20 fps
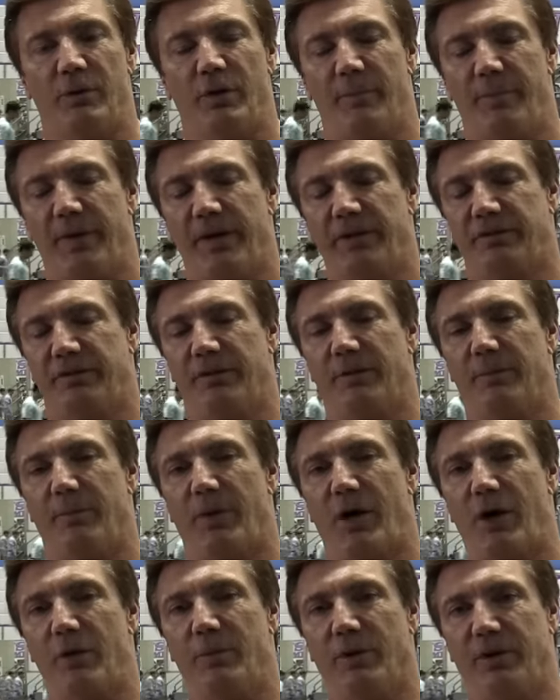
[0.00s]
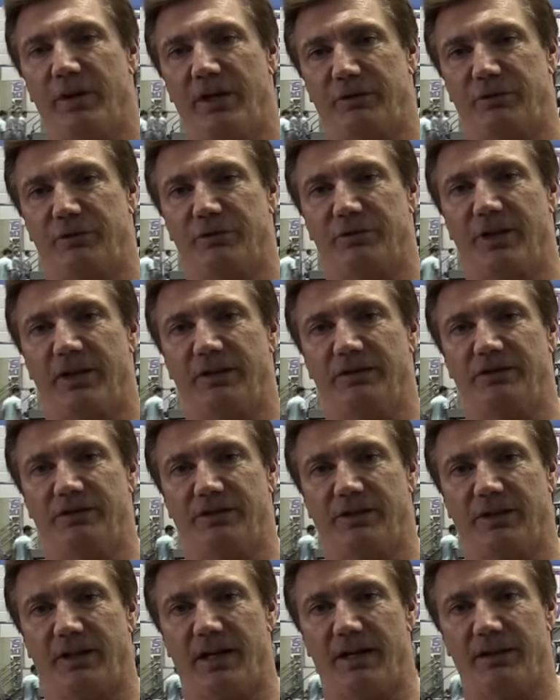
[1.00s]
of the best barbell
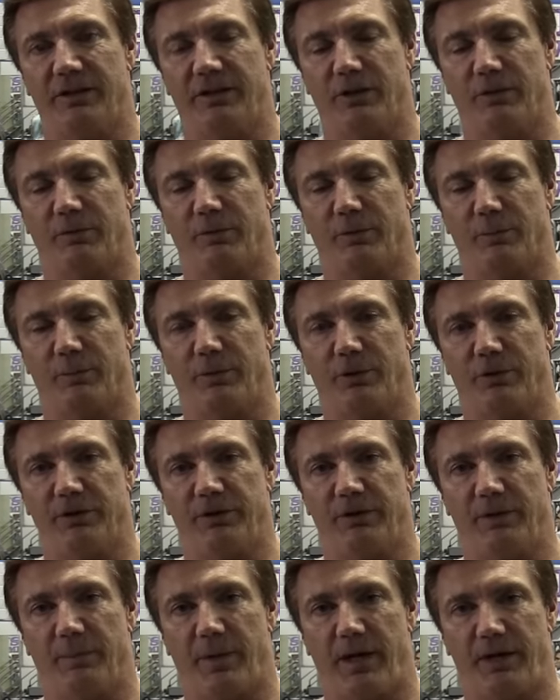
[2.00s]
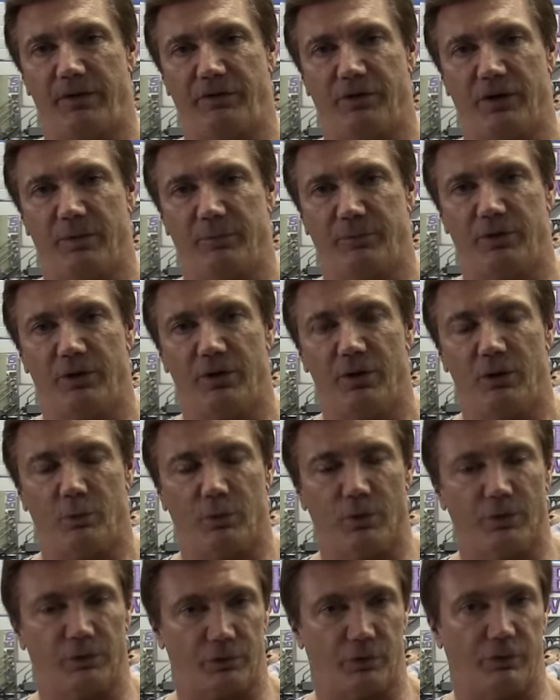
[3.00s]
exercises that I did for building the biceps
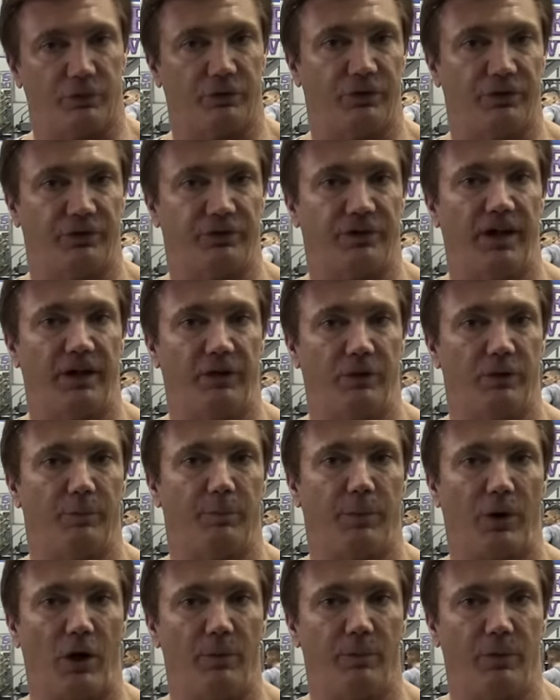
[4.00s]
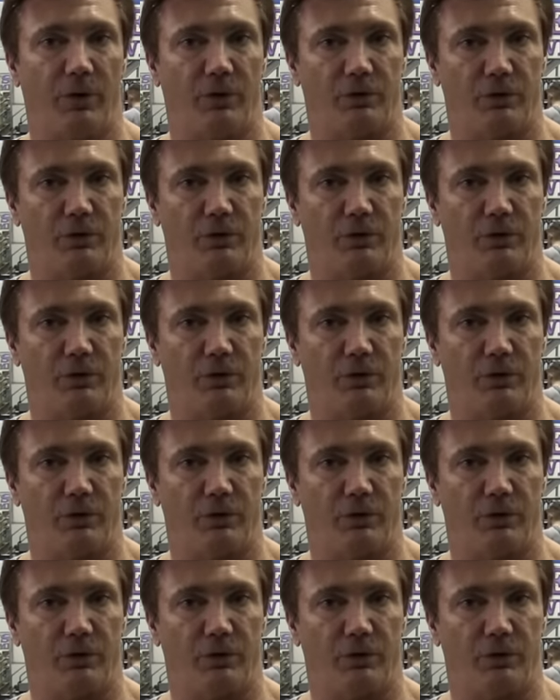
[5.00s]
were, of course, the standard barbell